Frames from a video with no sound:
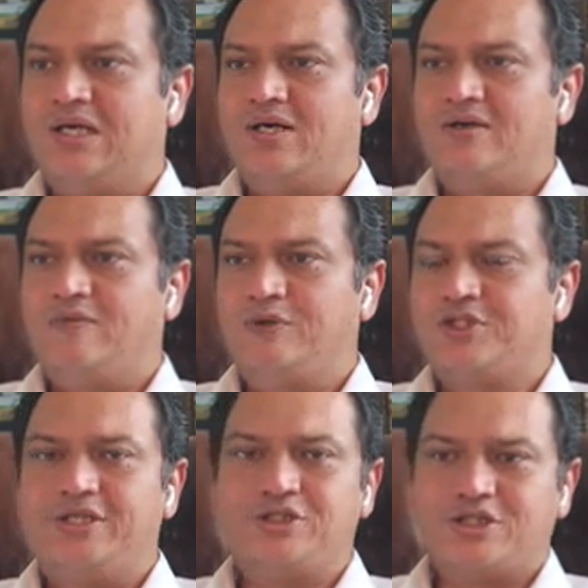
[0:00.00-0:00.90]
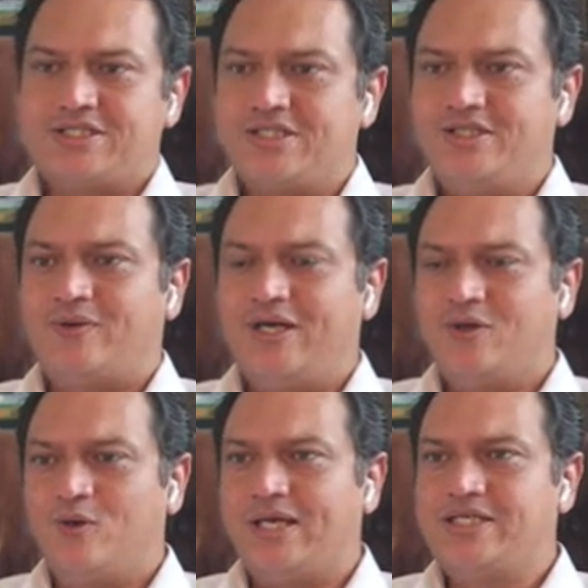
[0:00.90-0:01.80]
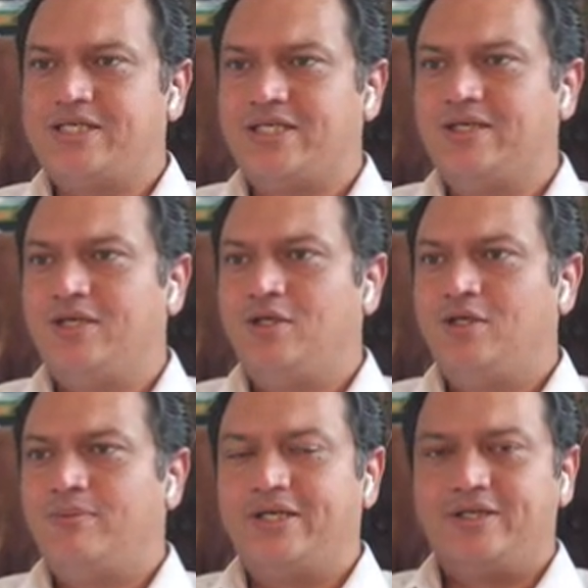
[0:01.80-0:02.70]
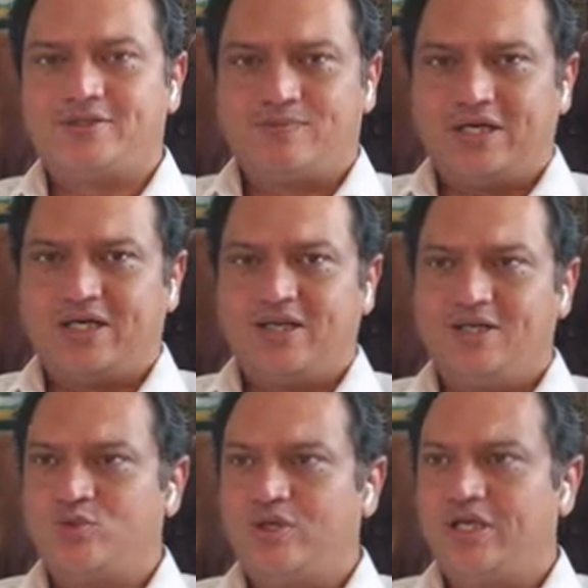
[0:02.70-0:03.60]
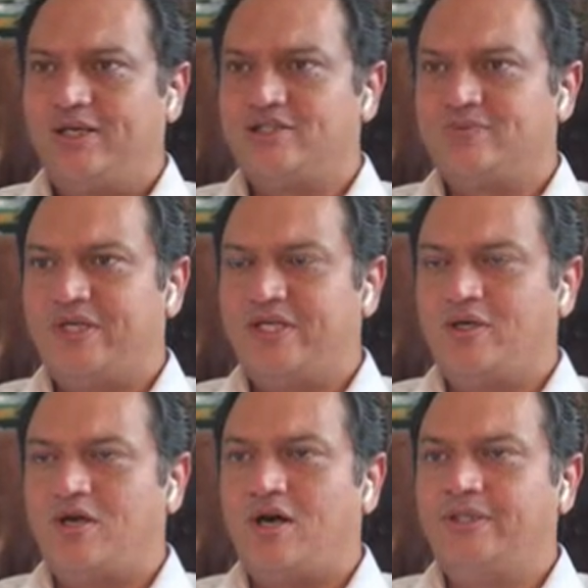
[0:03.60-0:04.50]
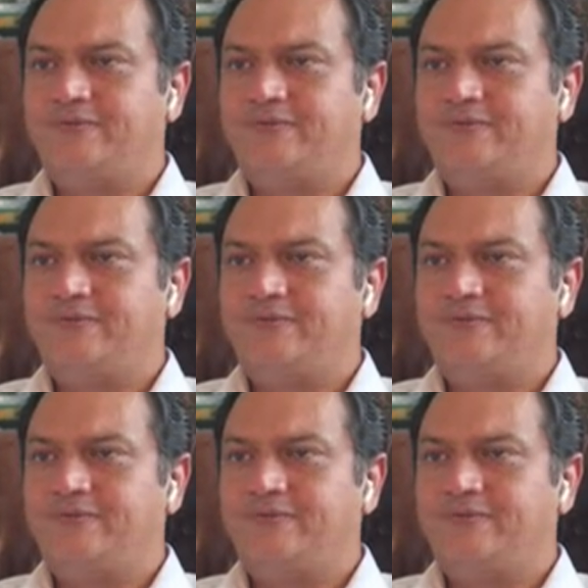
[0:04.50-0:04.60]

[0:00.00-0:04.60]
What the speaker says: which are just in the right location, but is practically speaking is very uncommon.